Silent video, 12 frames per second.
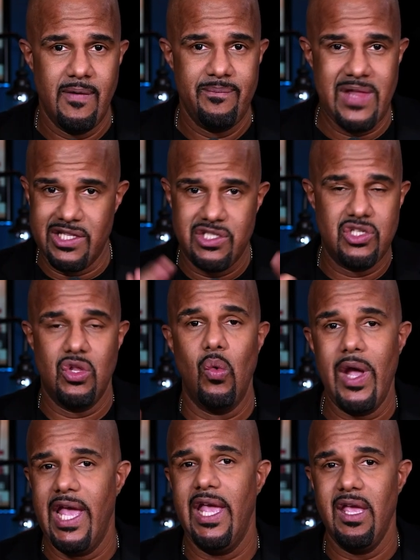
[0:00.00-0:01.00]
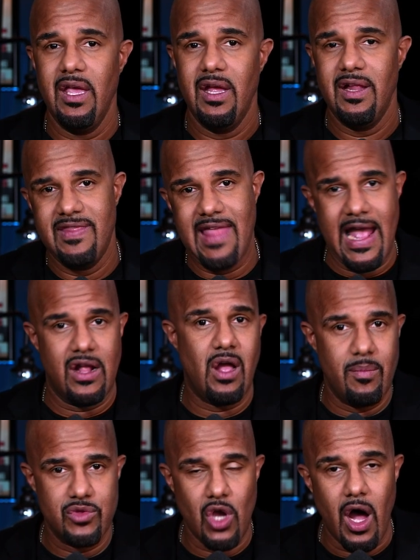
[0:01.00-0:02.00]
That's the way that
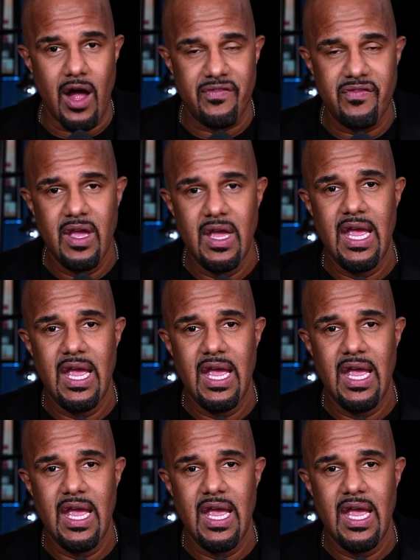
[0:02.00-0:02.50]
comes off.